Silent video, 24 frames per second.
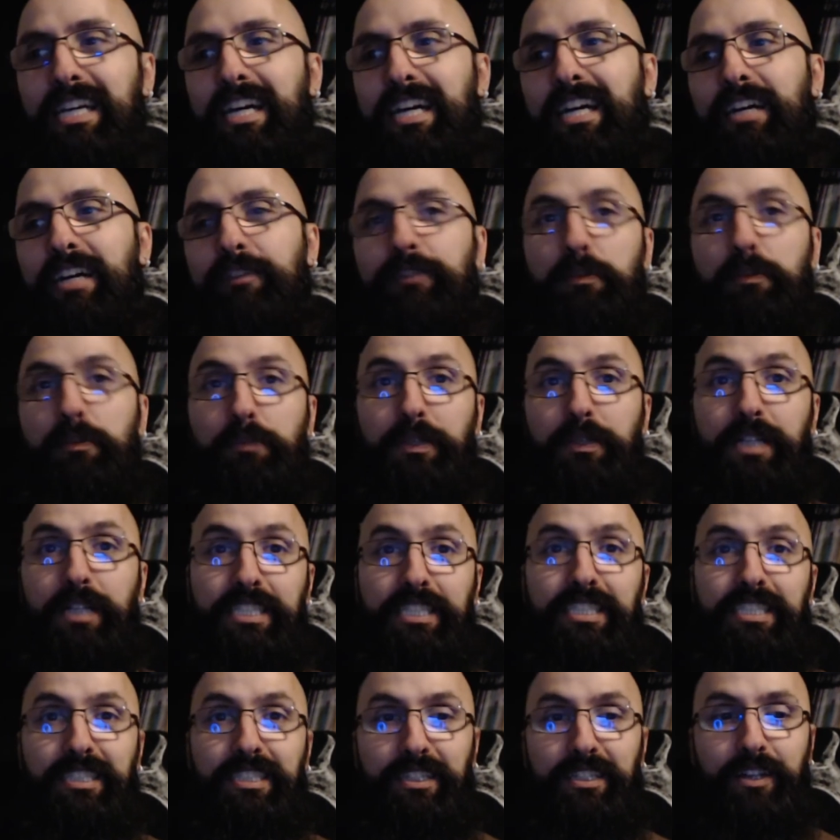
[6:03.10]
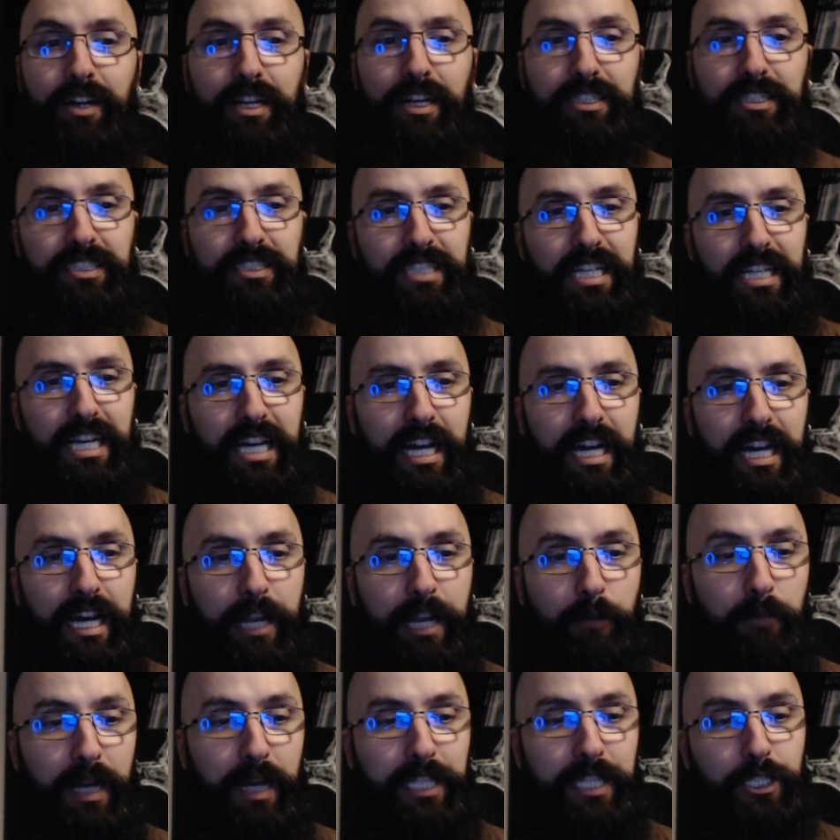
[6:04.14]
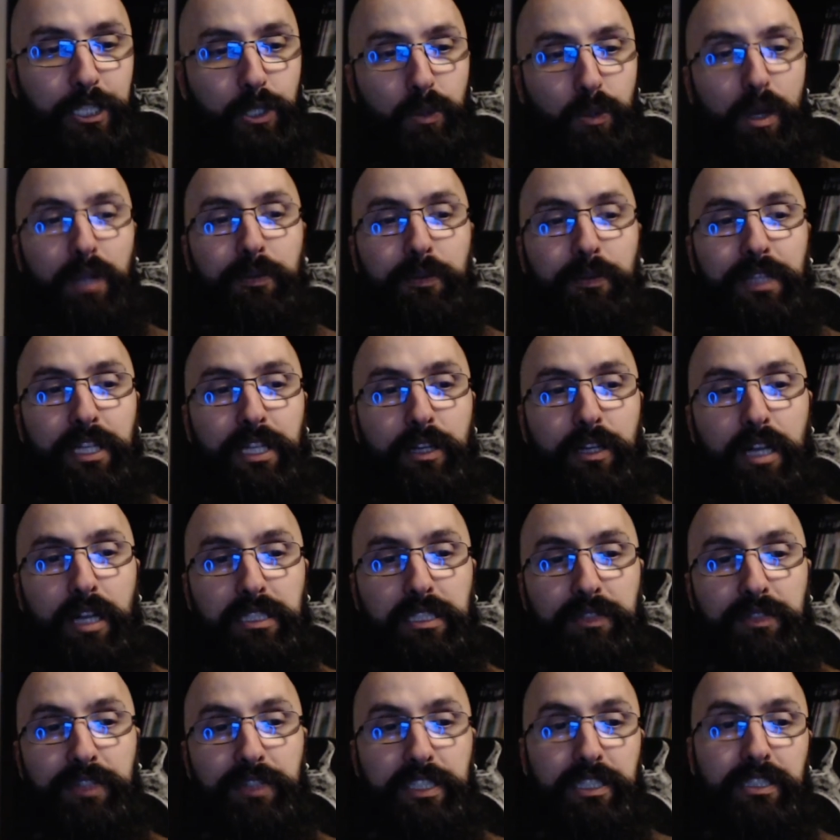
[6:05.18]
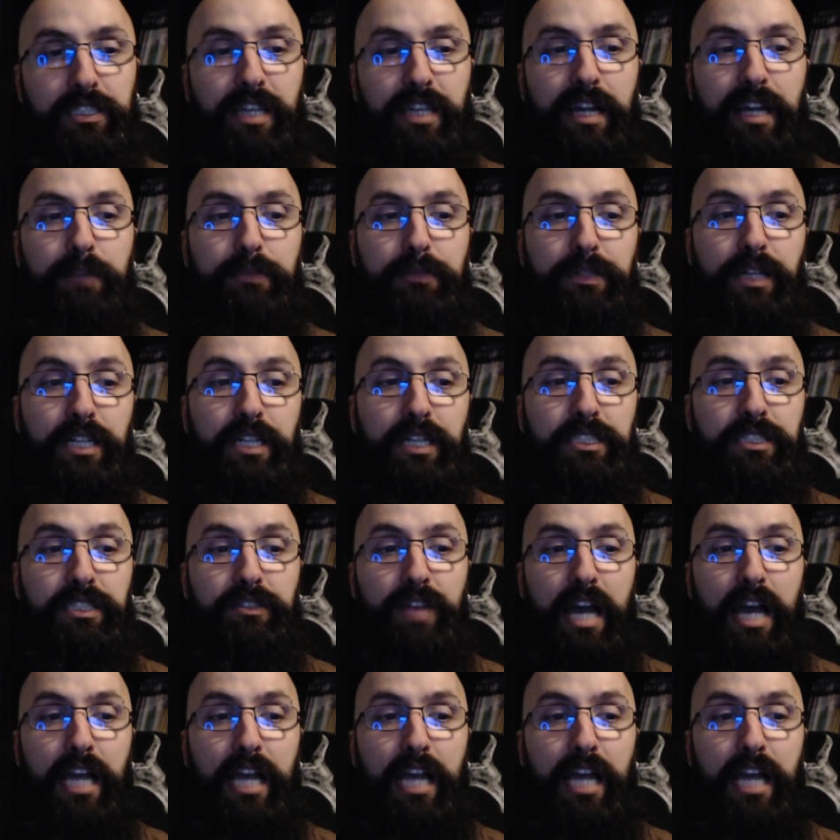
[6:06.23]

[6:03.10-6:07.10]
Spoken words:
of the production costs. I don't mind swallowing the cost of this entire production.